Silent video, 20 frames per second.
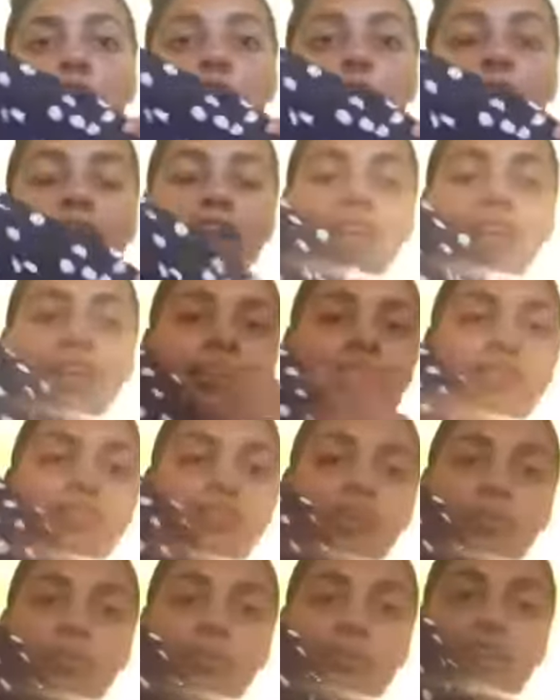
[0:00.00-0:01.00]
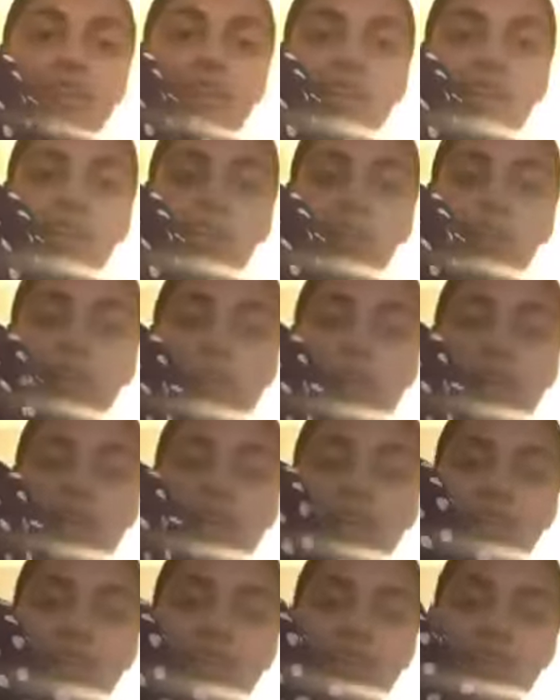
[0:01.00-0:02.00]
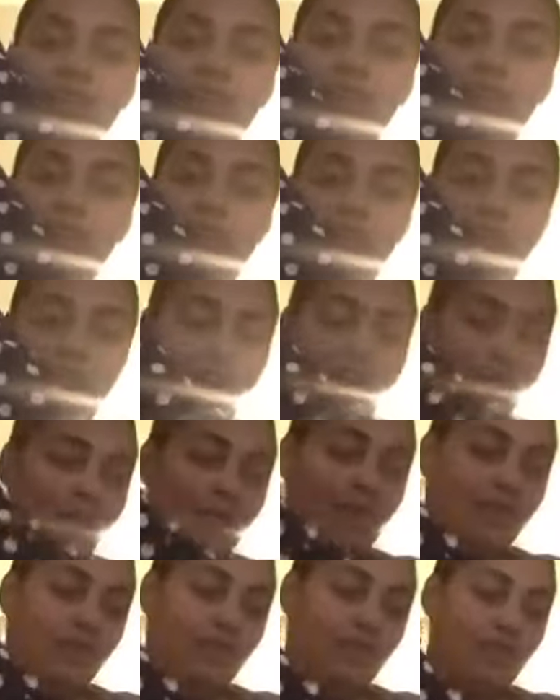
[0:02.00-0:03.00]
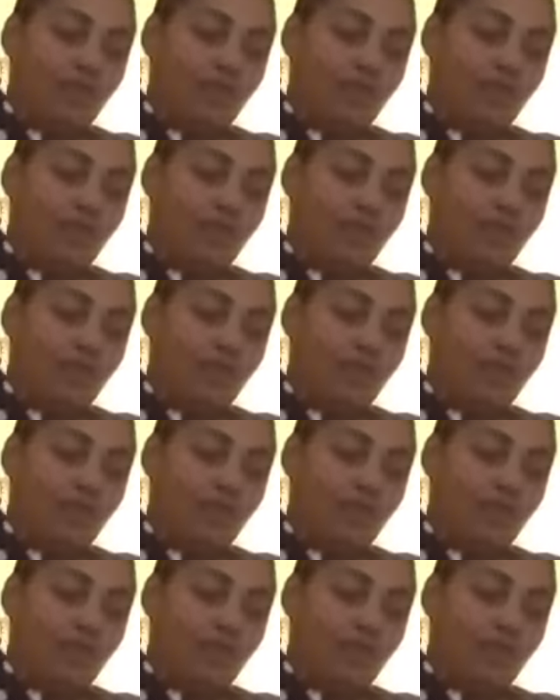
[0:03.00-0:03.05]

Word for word: white capris or white leggings whenever